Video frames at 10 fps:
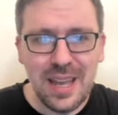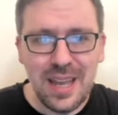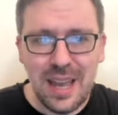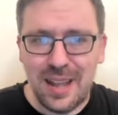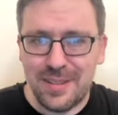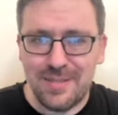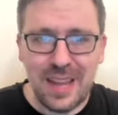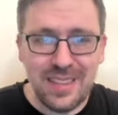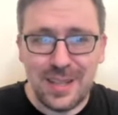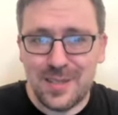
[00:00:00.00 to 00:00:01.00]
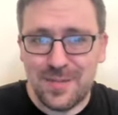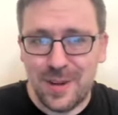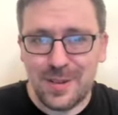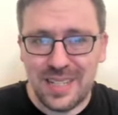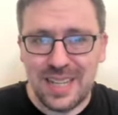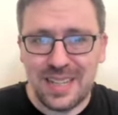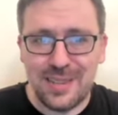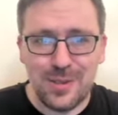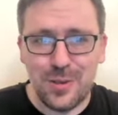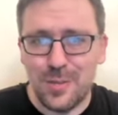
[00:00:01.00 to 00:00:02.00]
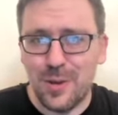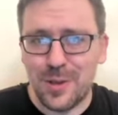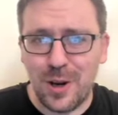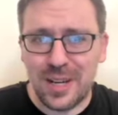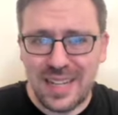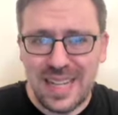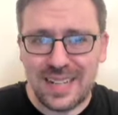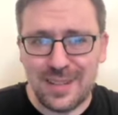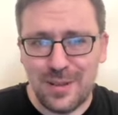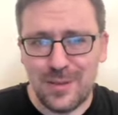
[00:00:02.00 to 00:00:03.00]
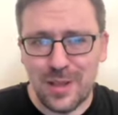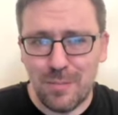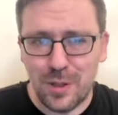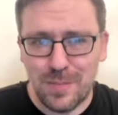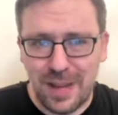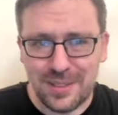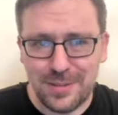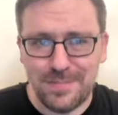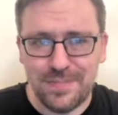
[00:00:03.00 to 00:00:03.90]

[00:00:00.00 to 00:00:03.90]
And I think it's fair to say that these two moves are connected in some respect.